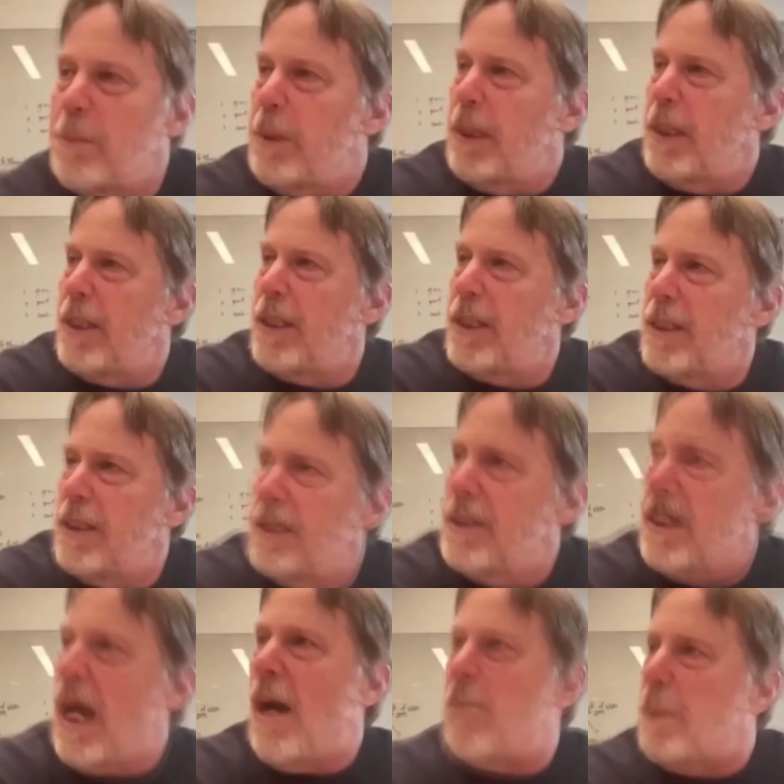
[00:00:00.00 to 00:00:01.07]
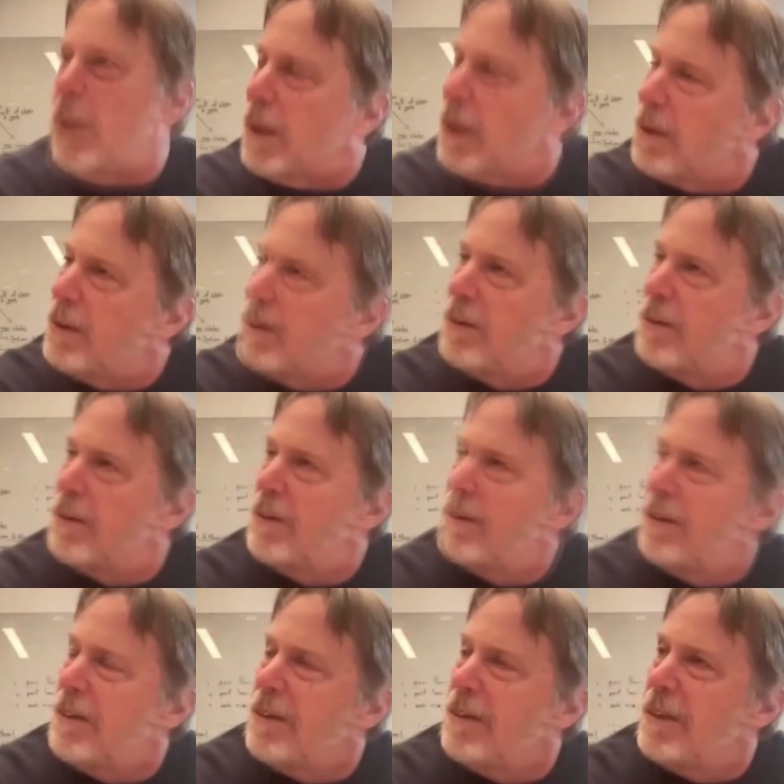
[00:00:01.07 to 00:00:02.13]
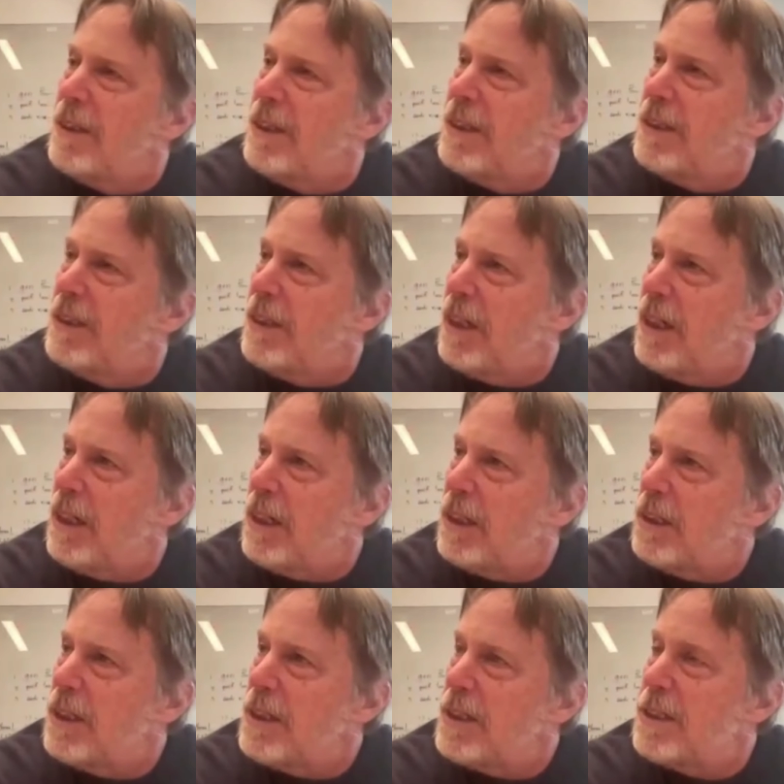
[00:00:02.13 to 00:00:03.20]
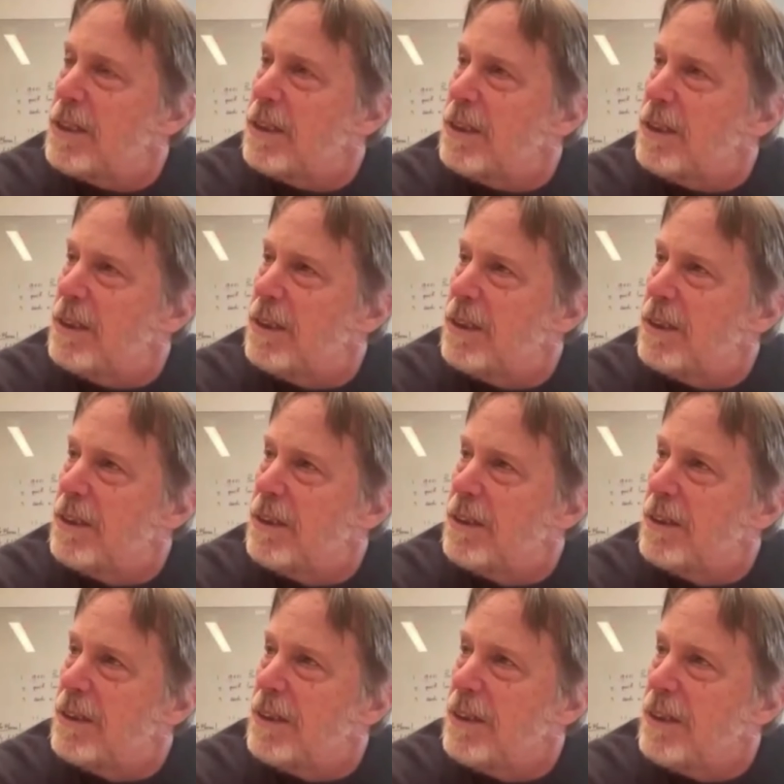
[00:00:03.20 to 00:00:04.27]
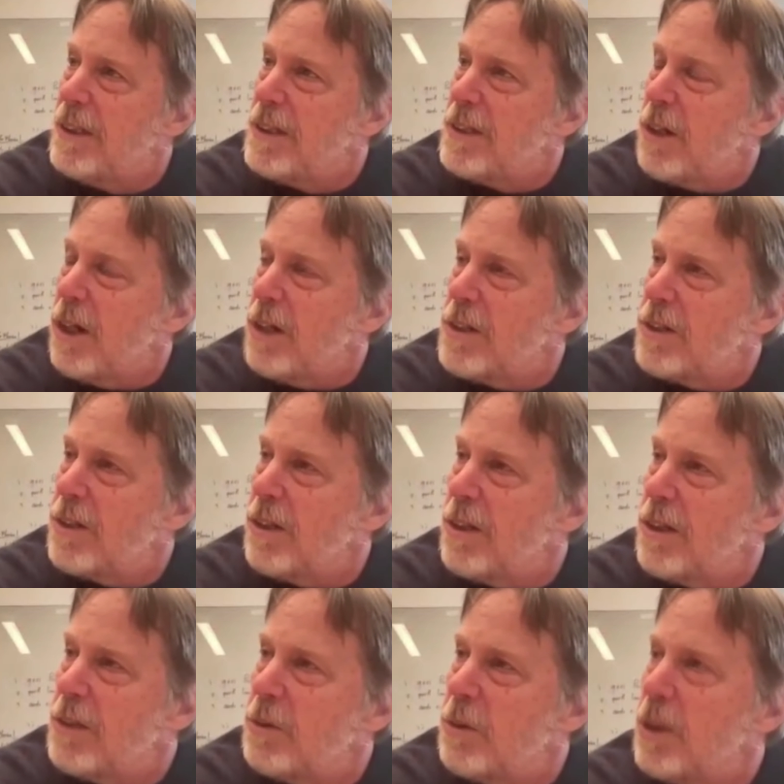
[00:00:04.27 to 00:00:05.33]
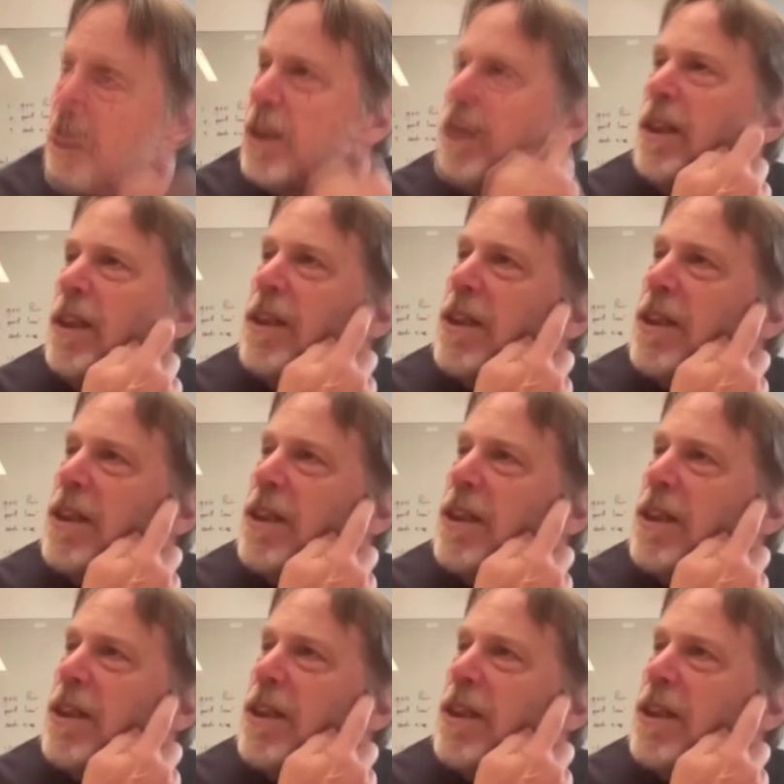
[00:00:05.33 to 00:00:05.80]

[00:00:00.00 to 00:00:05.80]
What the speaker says: big topic. And let's see. So I started working at